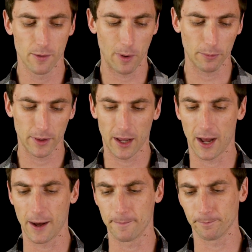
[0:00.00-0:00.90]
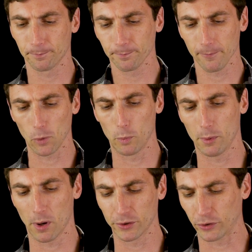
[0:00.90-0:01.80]
Well, um,
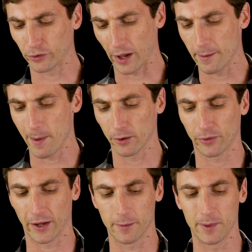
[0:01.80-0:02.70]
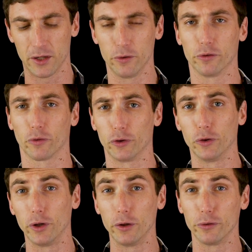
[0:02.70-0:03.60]
we wanted to design a belt that could be used for
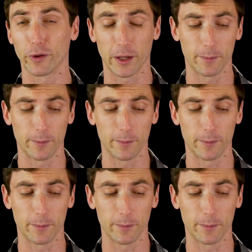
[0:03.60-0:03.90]
duty use, that